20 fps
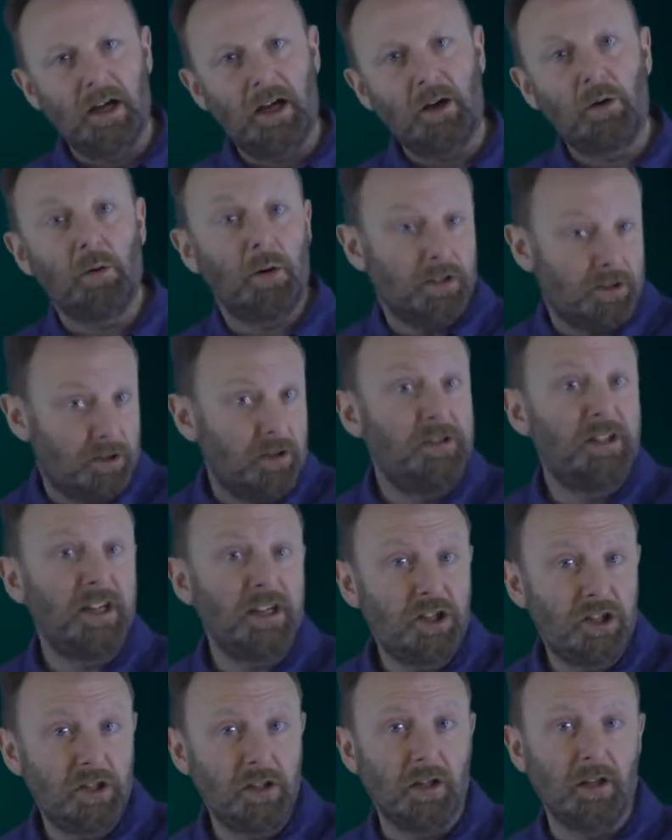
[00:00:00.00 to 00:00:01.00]
quite
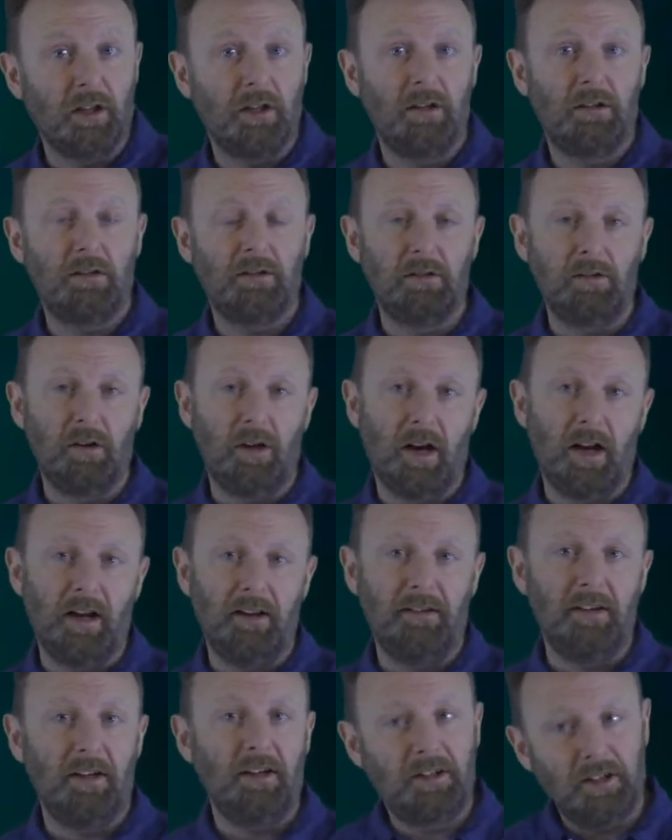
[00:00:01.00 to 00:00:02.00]
traditional
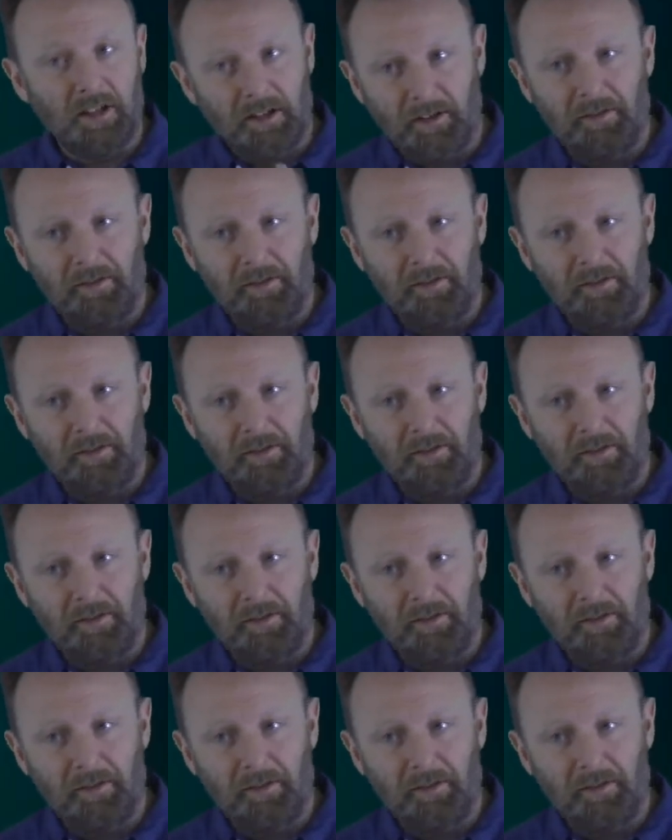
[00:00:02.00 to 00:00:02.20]
organizations.